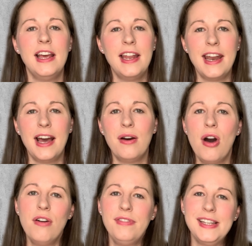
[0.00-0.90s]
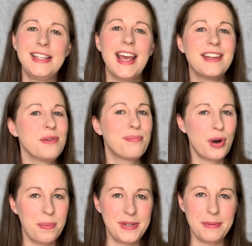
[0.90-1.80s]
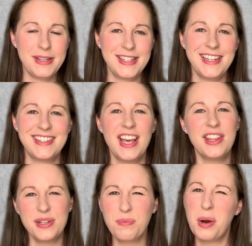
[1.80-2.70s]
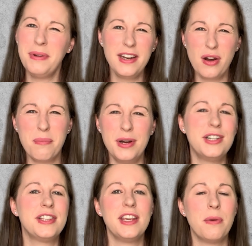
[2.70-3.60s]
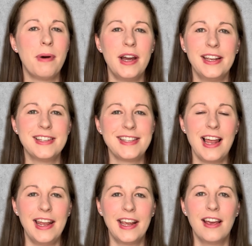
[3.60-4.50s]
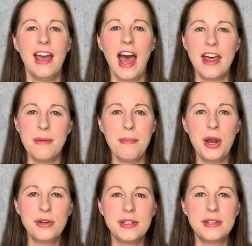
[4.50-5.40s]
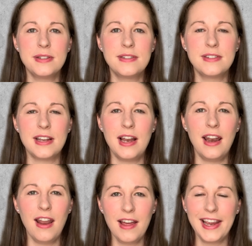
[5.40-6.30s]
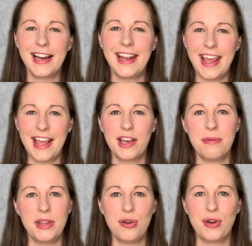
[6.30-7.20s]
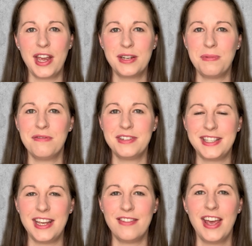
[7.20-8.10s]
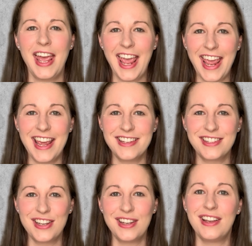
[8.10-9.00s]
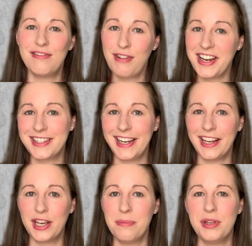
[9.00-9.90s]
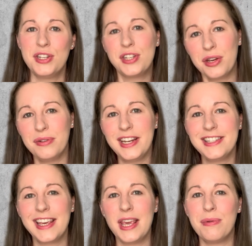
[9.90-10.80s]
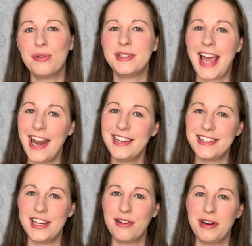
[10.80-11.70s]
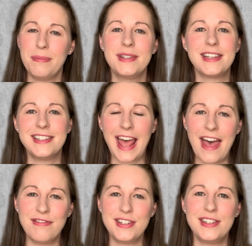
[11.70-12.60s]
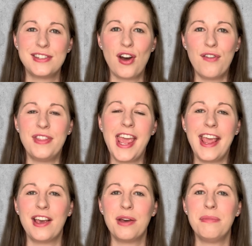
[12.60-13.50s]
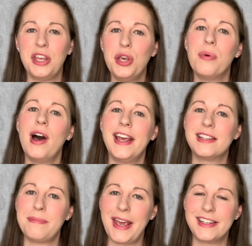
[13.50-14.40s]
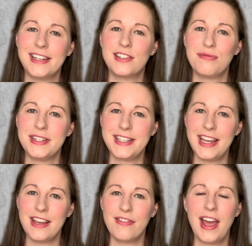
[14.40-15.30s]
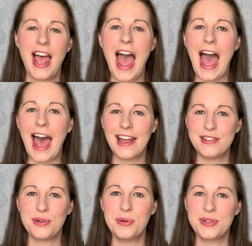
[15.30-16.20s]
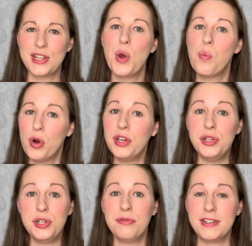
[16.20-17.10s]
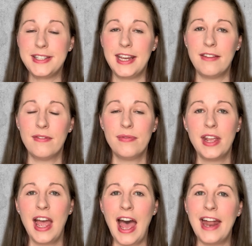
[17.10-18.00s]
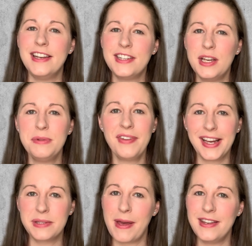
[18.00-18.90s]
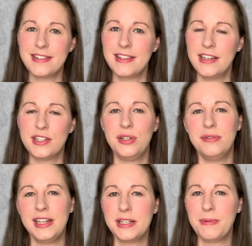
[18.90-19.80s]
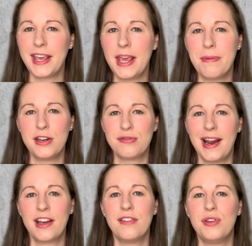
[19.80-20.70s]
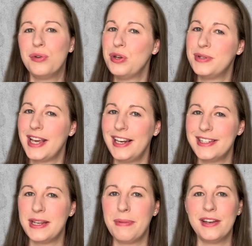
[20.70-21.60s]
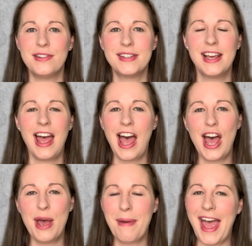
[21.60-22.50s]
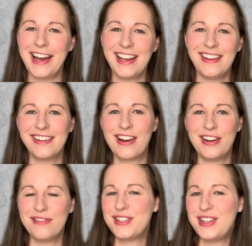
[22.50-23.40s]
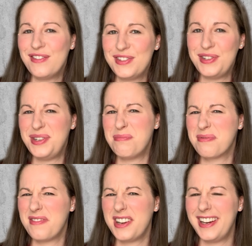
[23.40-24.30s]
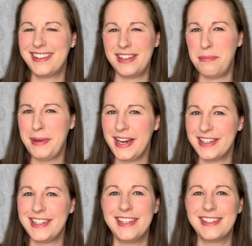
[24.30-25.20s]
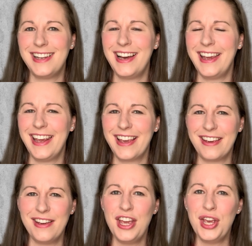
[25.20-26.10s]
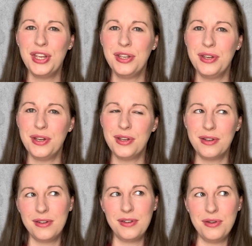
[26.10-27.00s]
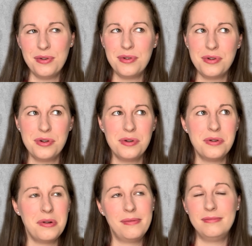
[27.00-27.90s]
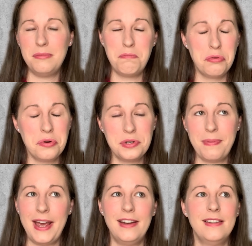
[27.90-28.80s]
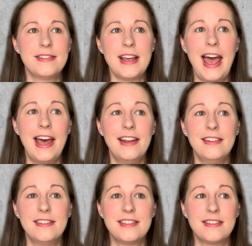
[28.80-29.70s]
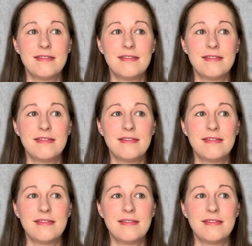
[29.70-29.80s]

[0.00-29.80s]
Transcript: Now, obviously, as a property business, there's probably not much that you're buying and selling. And the most likely income that you're going to be receive is rental income. So you'll need to keep your tenancy agreements as evidence of the income that you are expecting to receive and also what you do receive. And in terms of expenses, you'll need to be keeping track of your utility bills, any kind of services you provide and amenities like your broadband and